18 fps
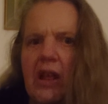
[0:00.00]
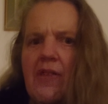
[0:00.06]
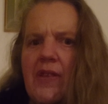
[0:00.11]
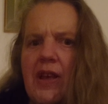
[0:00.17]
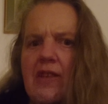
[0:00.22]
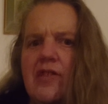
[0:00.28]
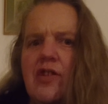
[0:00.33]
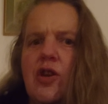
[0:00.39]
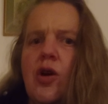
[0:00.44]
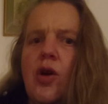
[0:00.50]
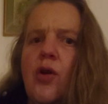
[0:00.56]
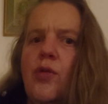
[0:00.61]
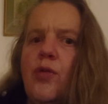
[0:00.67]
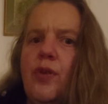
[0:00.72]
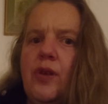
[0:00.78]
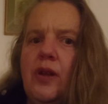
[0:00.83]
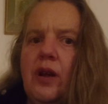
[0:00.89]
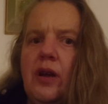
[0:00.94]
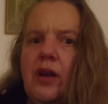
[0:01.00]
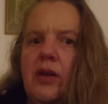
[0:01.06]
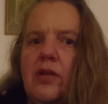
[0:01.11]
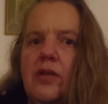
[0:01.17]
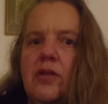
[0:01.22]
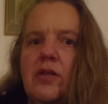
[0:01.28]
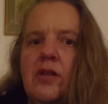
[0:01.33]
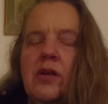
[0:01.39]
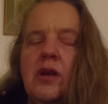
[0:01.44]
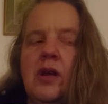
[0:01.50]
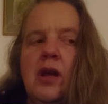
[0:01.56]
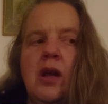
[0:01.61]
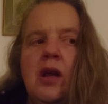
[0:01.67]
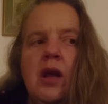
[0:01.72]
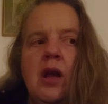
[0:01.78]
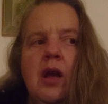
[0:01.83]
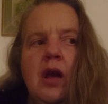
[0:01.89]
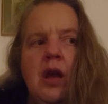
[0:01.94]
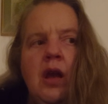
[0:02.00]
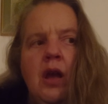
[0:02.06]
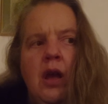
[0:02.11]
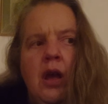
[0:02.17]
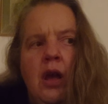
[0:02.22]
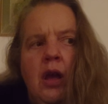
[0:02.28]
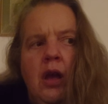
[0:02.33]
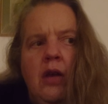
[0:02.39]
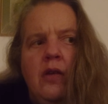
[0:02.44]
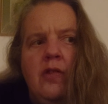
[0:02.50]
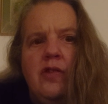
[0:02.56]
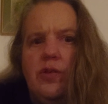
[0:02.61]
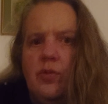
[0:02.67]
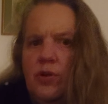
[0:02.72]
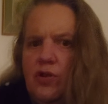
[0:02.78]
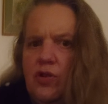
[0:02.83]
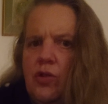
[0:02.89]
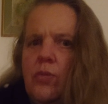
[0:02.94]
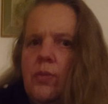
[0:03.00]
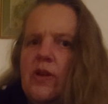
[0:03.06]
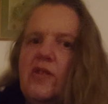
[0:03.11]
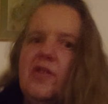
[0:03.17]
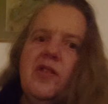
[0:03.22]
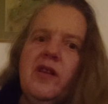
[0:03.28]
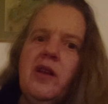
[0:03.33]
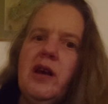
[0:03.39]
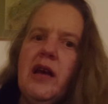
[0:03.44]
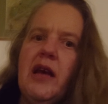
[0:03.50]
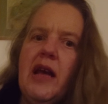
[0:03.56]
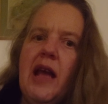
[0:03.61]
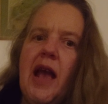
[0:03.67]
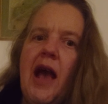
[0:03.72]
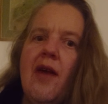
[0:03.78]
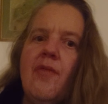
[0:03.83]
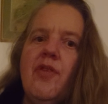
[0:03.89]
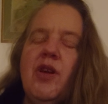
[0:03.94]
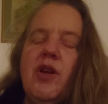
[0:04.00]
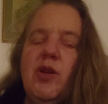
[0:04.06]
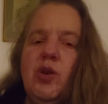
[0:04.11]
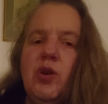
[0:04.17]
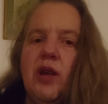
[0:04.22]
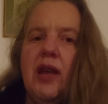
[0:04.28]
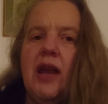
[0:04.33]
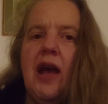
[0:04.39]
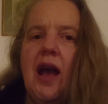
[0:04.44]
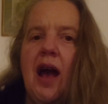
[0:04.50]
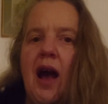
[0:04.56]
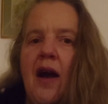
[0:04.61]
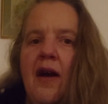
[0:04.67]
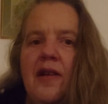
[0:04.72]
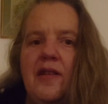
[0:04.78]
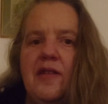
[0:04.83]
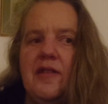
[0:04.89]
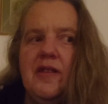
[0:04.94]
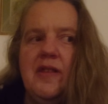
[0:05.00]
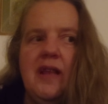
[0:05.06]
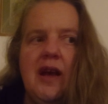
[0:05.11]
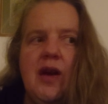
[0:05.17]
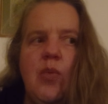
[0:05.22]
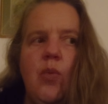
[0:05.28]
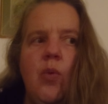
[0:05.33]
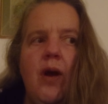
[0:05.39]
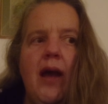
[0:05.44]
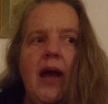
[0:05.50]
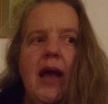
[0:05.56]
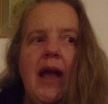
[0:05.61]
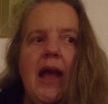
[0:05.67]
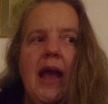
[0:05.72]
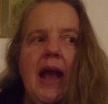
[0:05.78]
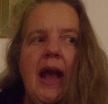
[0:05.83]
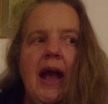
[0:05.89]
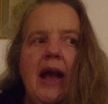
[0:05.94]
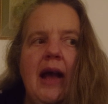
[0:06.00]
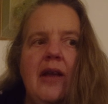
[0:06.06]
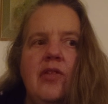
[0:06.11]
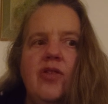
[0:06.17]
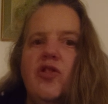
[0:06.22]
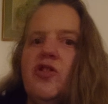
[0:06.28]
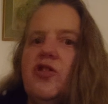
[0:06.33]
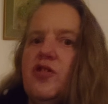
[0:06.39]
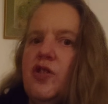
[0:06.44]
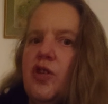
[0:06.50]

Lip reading: There's an overload. So it's almost like having a look at our hearts in that way and just